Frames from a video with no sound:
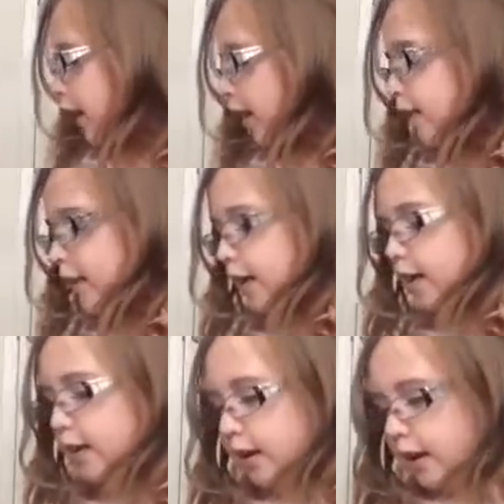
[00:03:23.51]
And
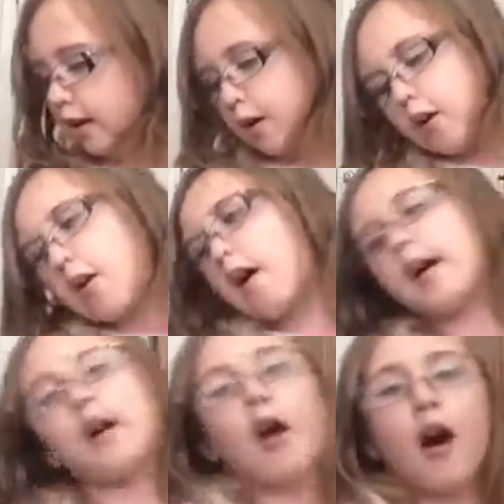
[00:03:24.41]
then
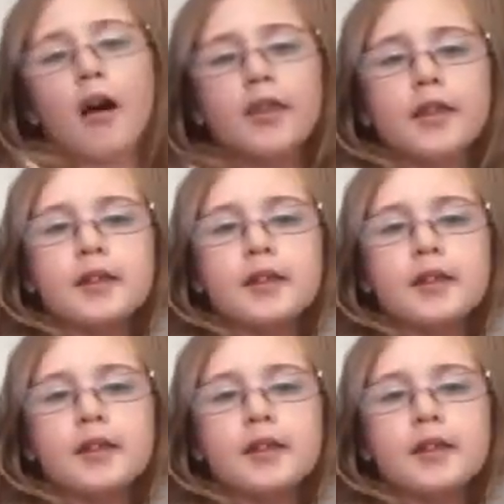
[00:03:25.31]
I got